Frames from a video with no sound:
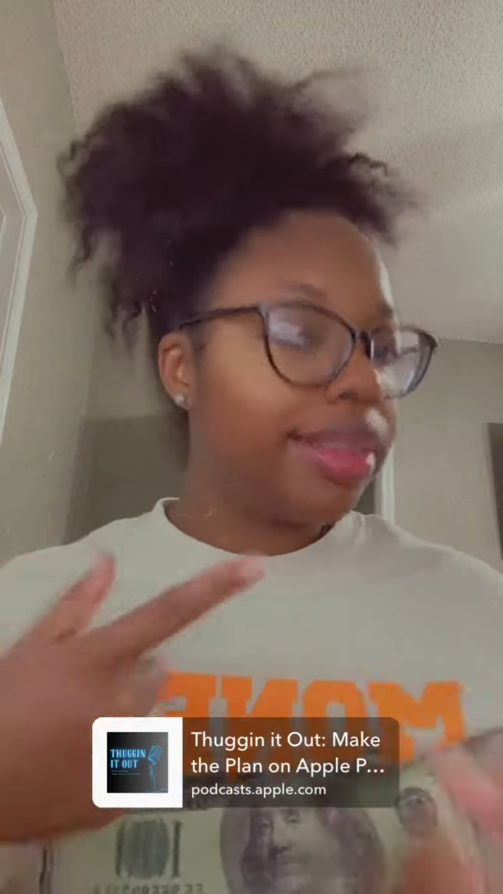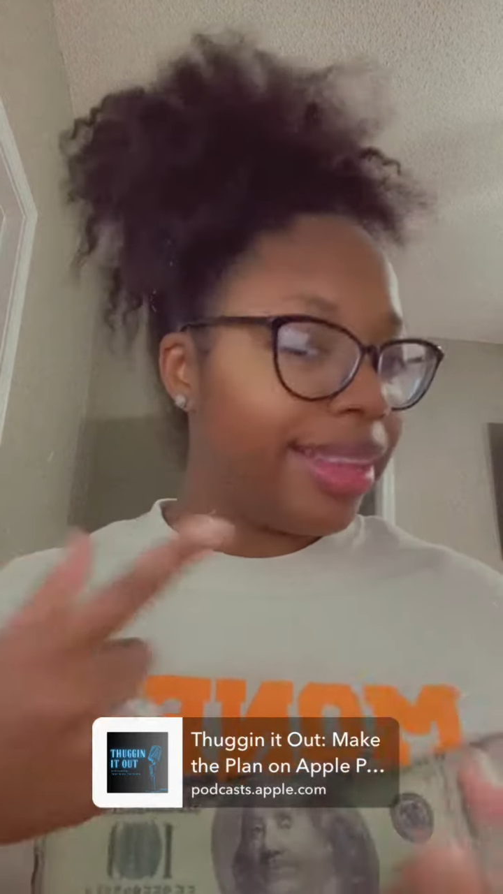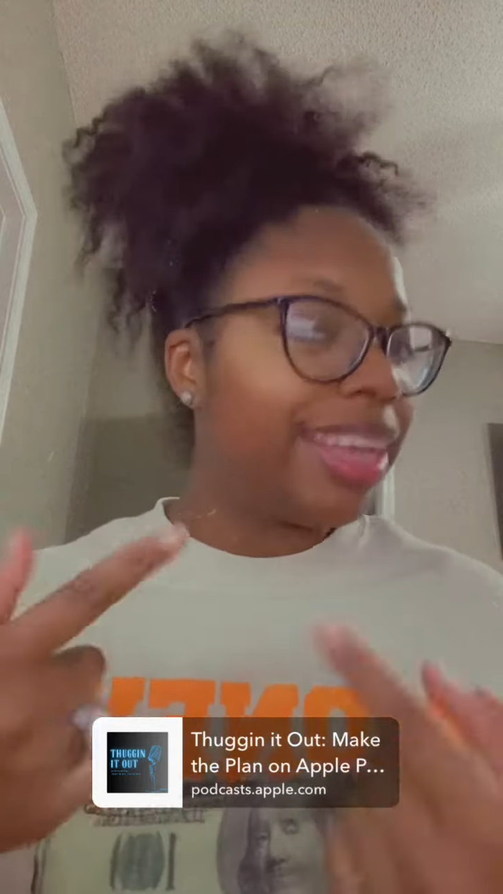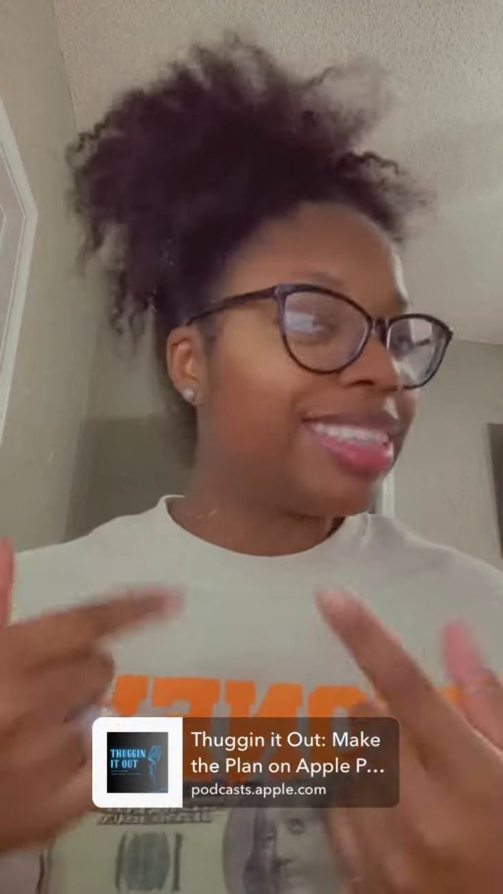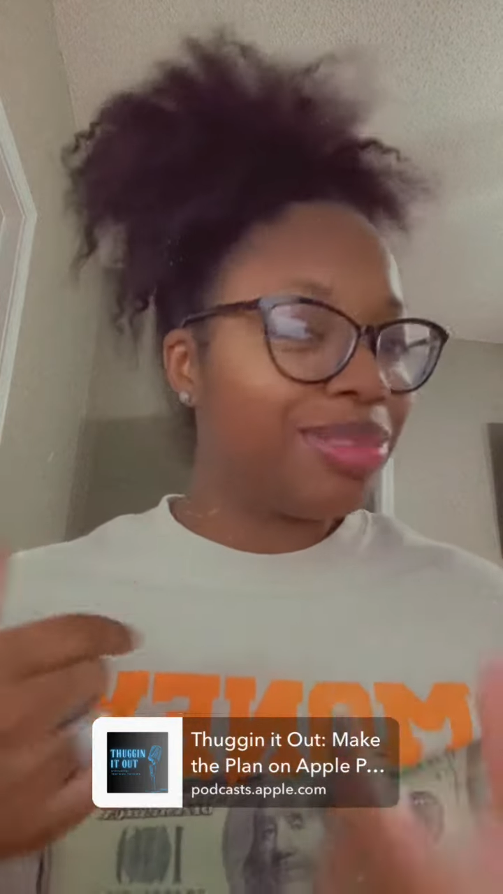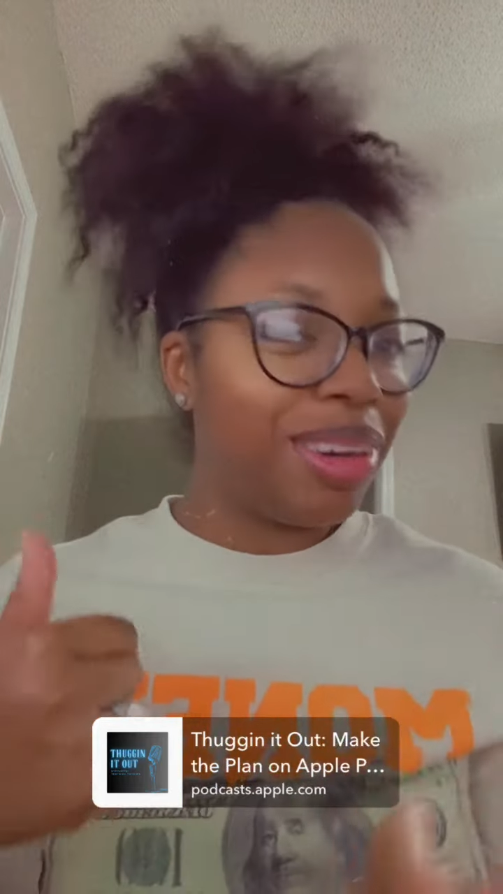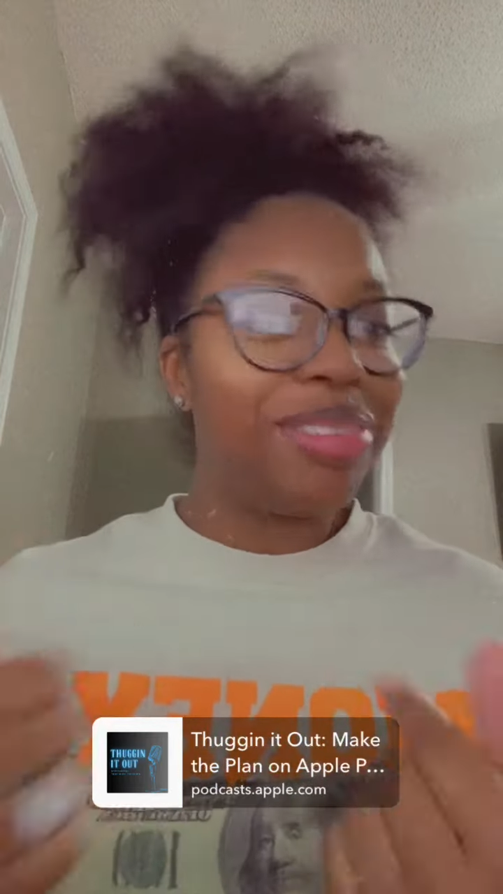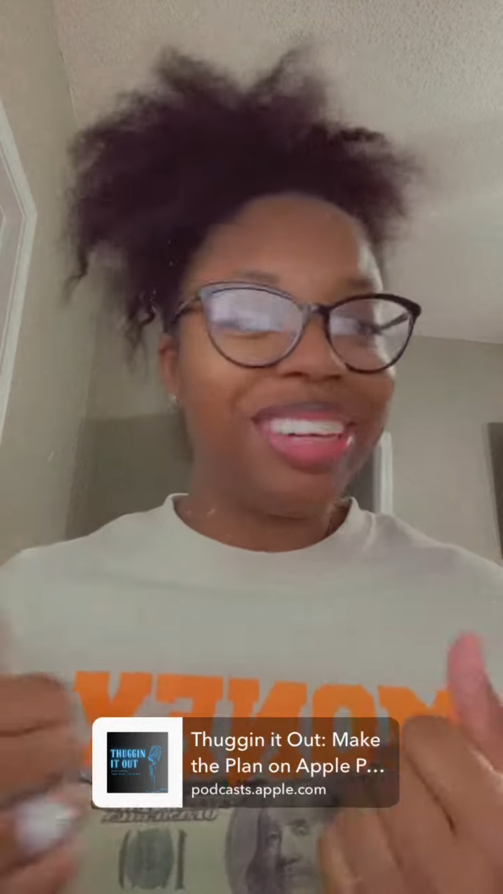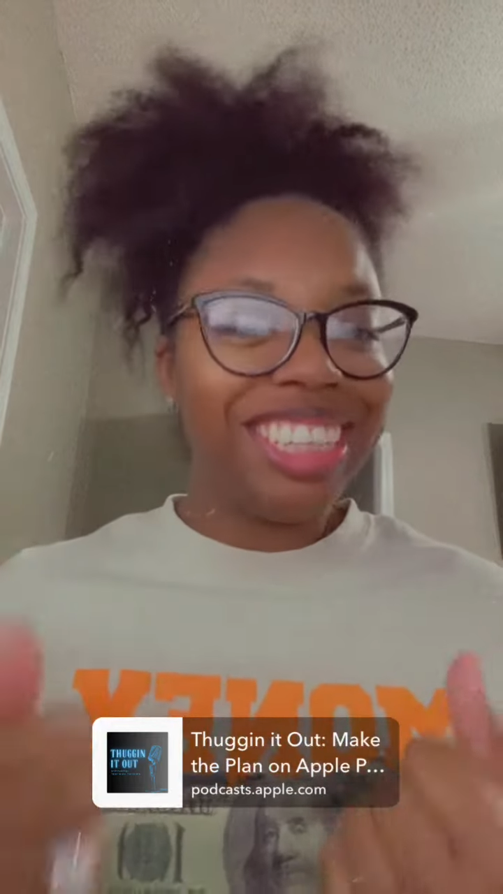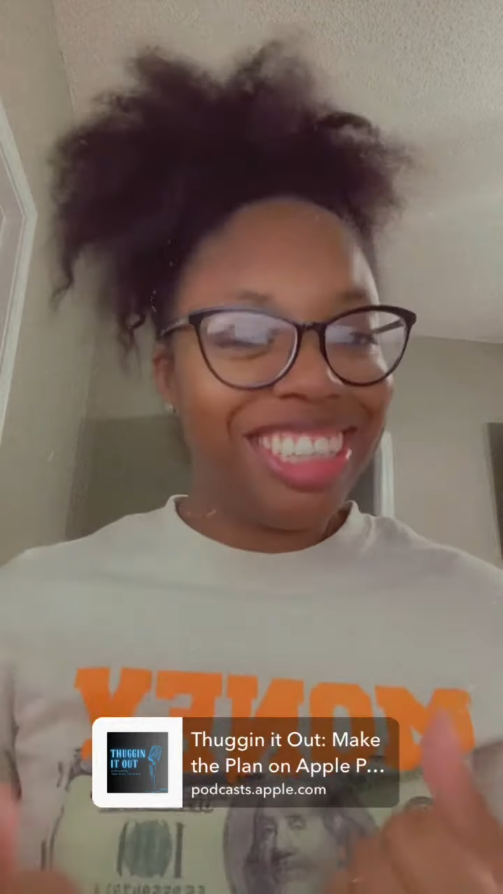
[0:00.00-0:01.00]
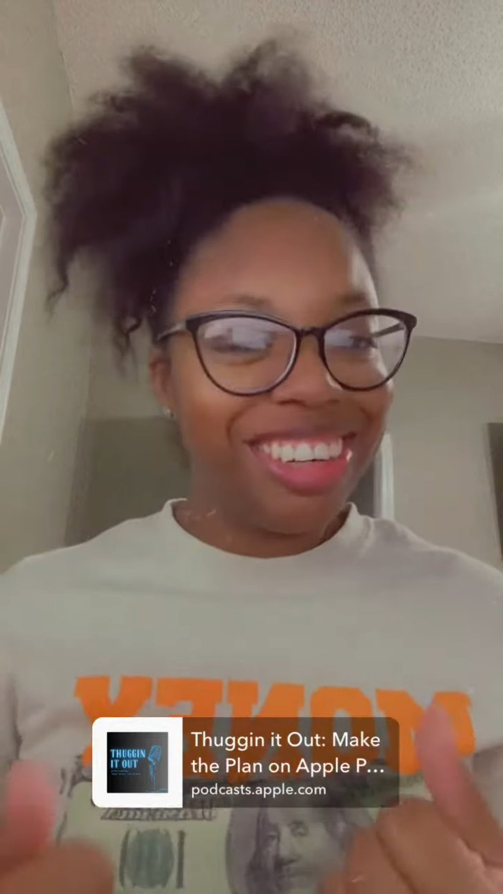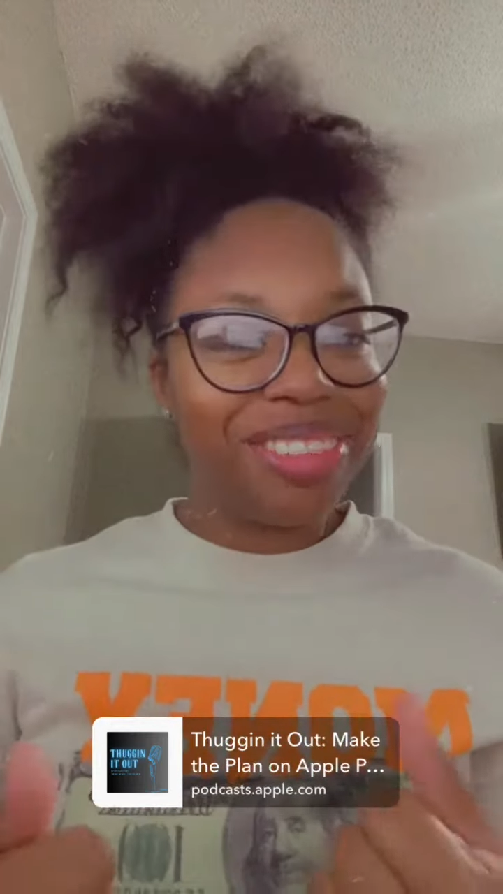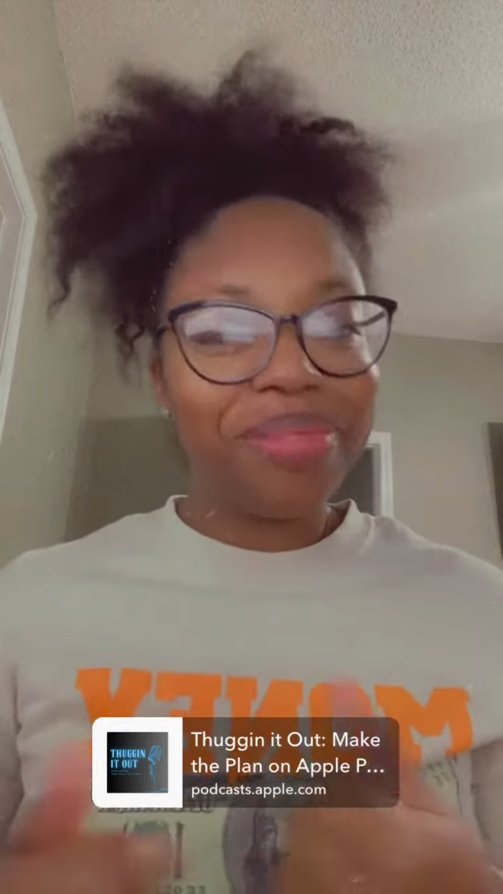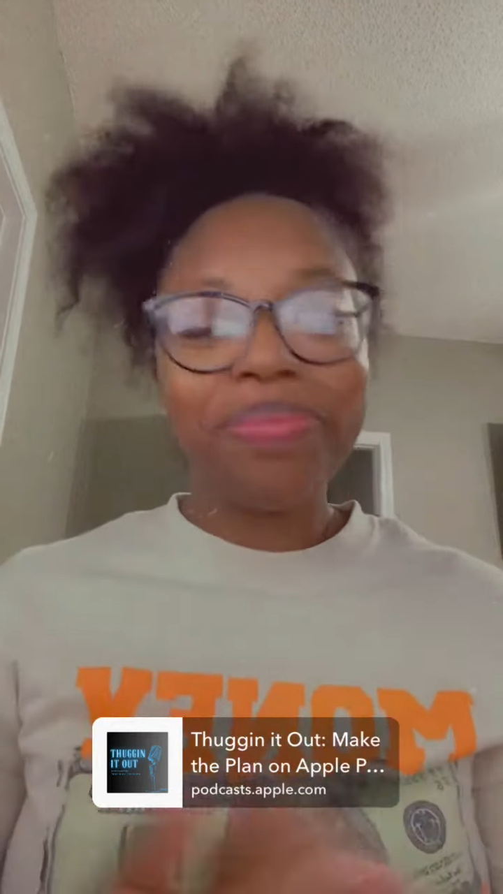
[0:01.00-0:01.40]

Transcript: that's what we do.